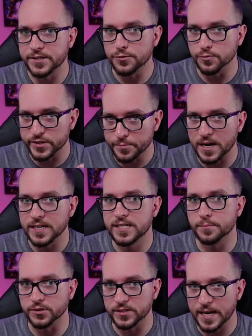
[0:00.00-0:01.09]
to
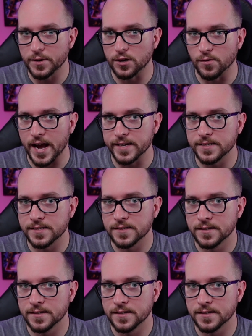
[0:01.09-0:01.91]
responsible Democrats.